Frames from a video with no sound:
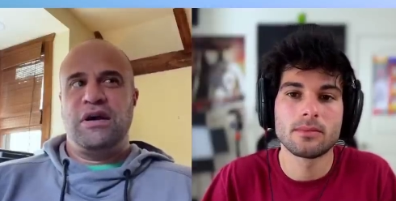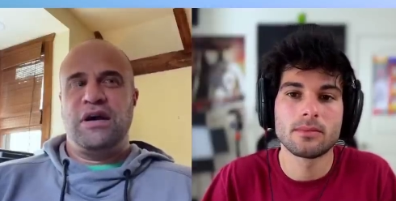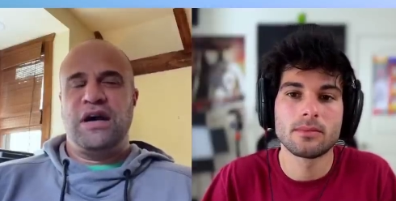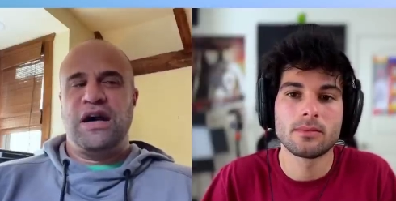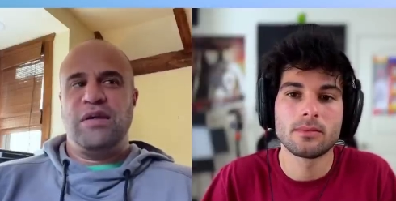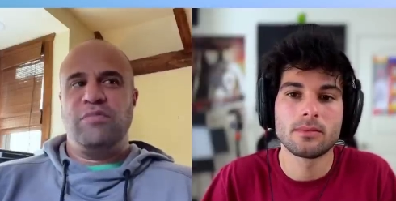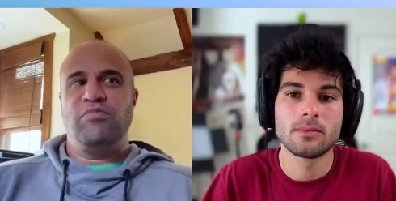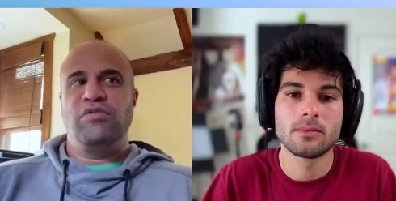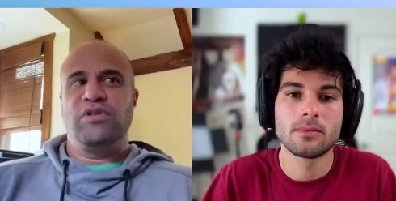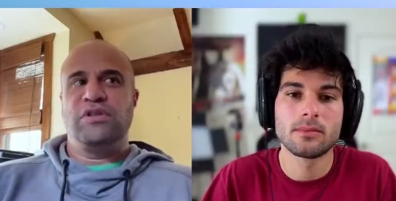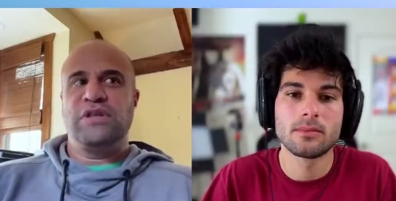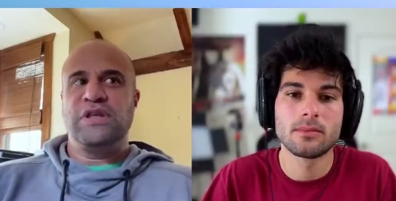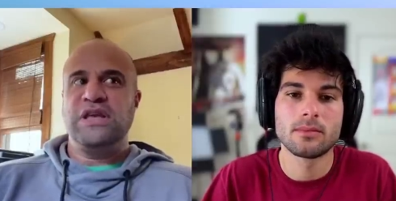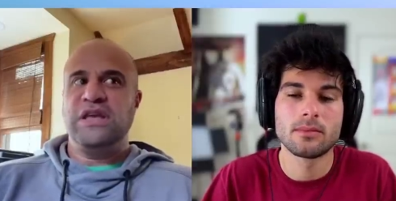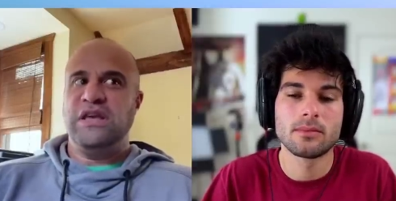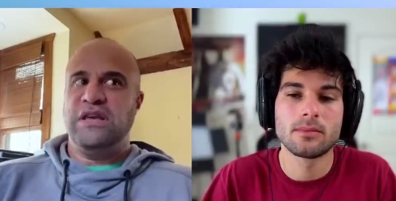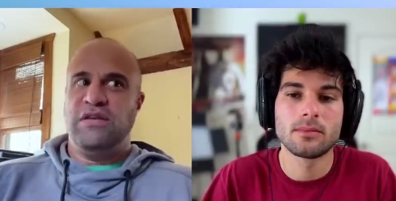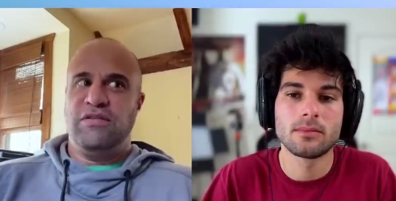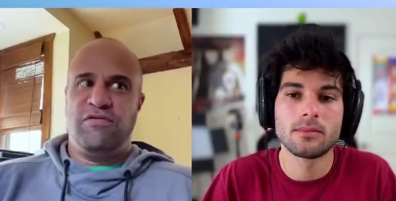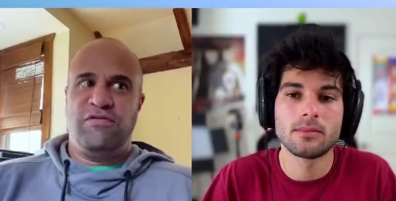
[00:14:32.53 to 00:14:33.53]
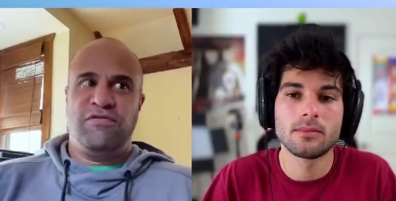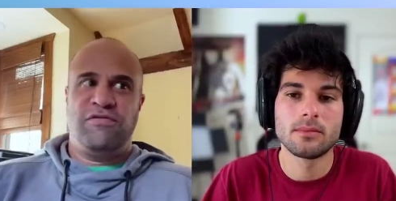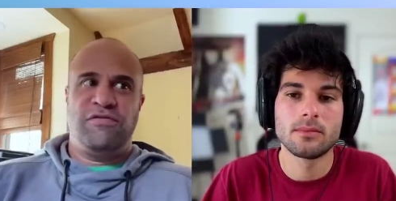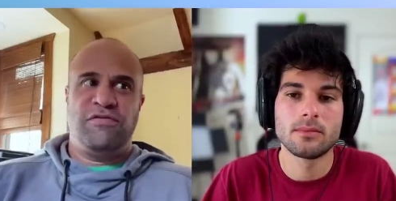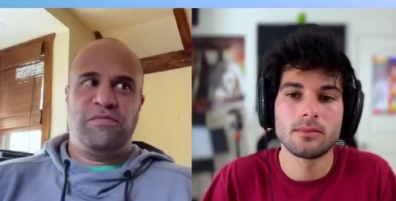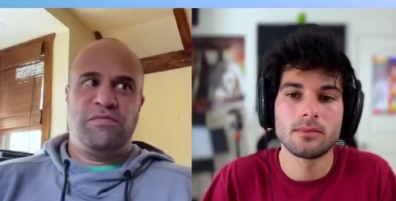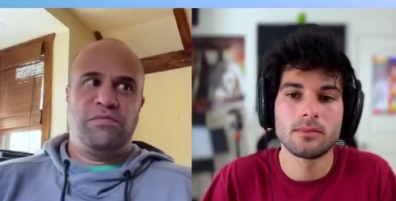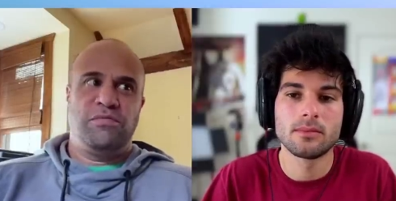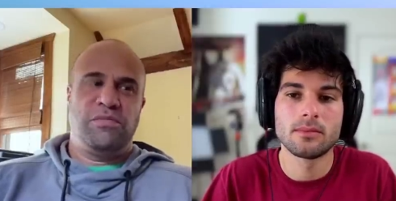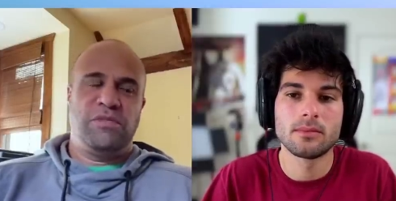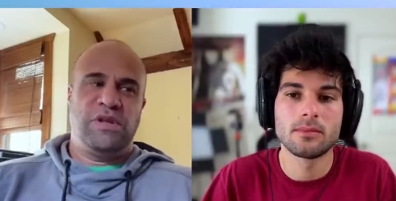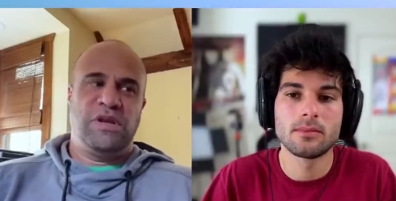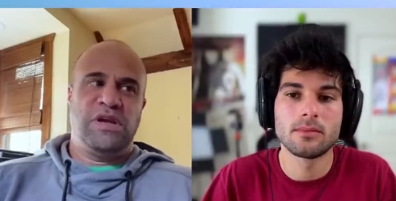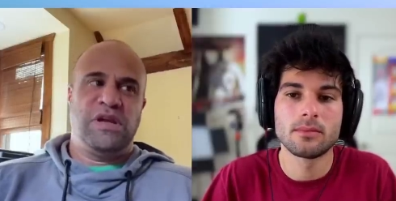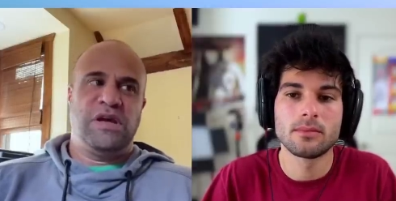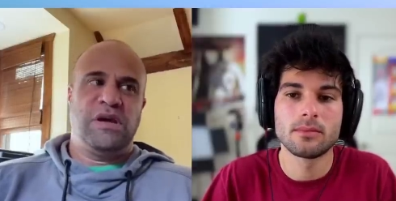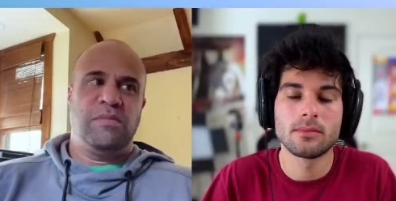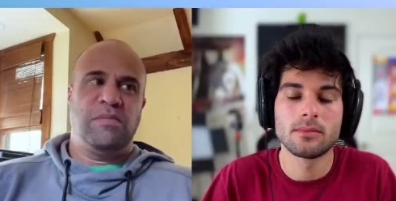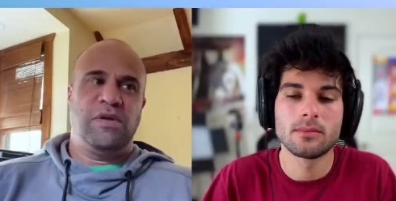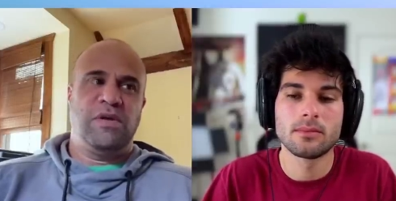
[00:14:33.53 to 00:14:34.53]
Speaker 1: I believe,
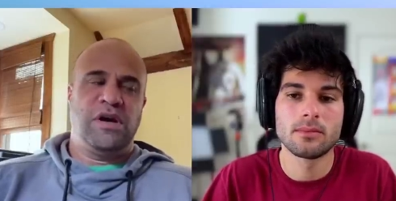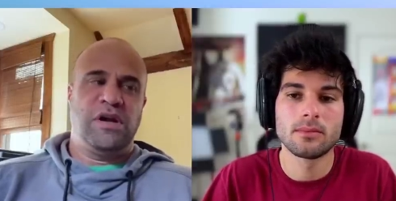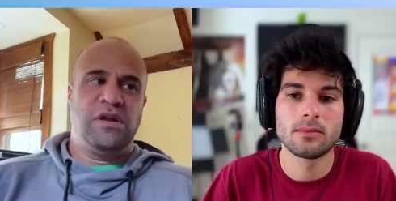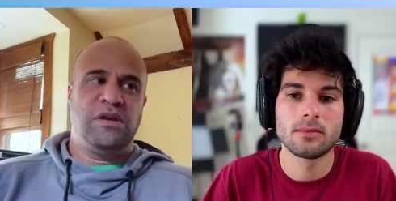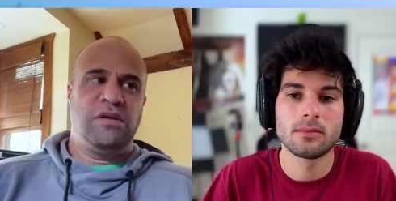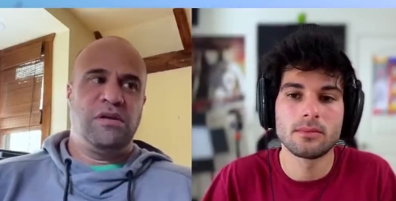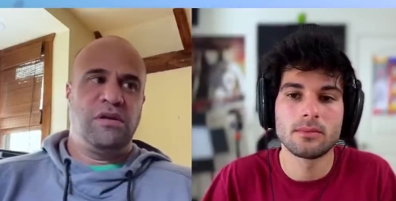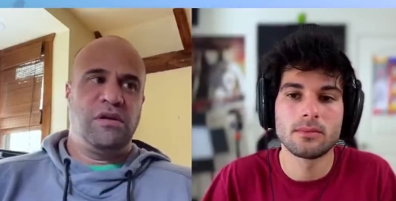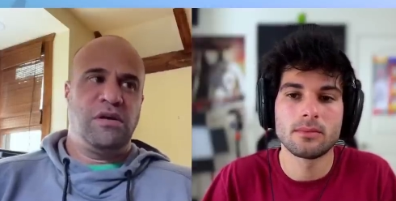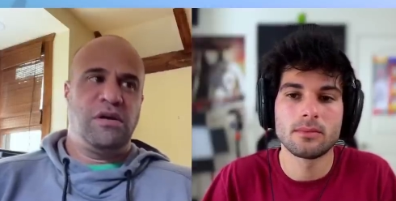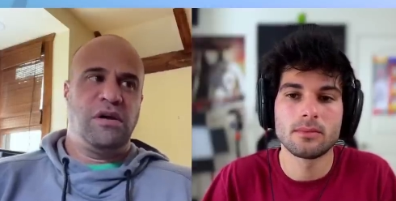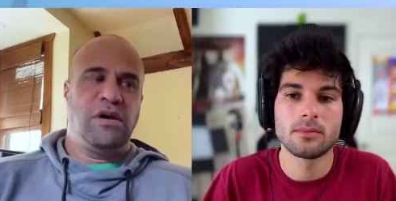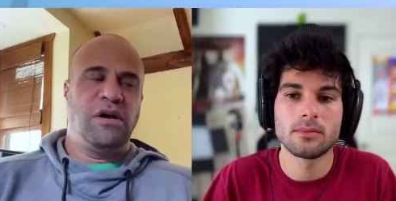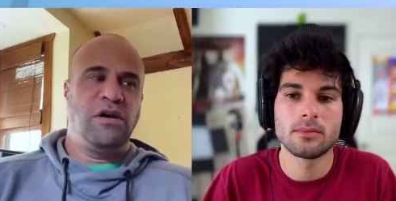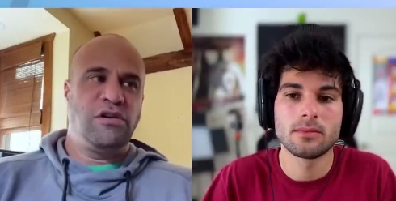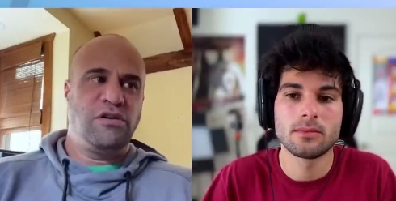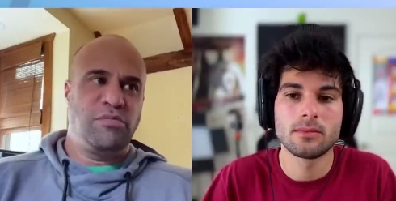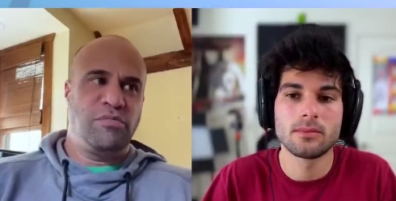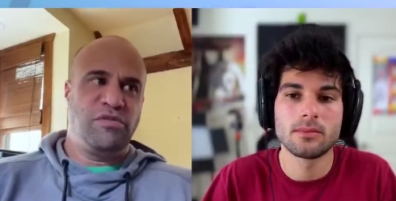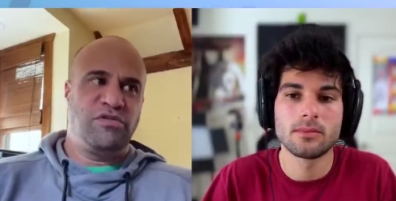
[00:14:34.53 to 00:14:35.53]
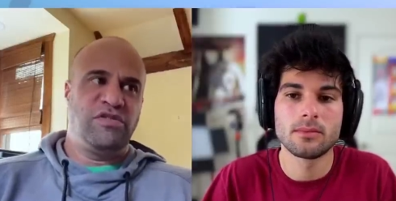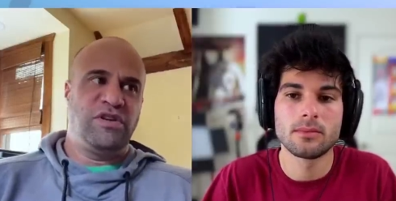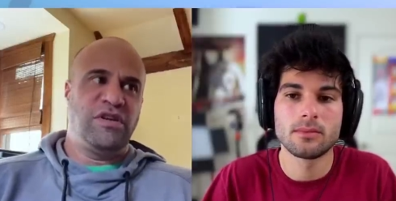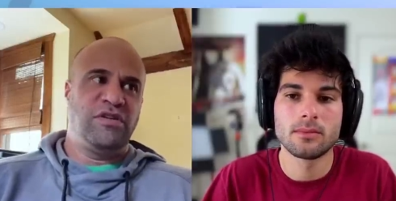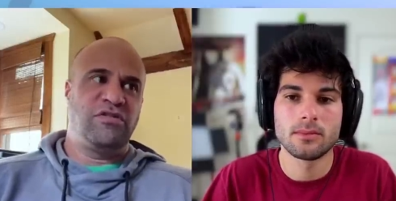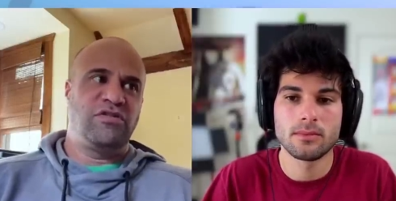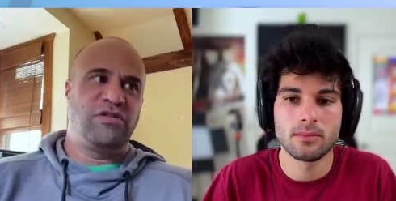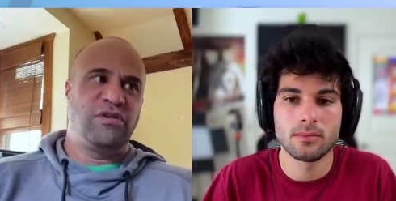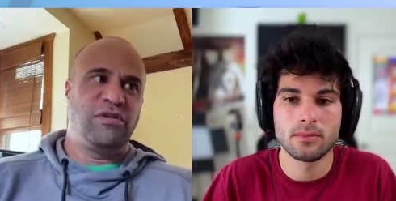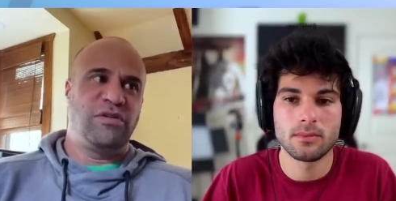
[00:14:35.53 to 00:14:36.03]
and I'm not hundred percent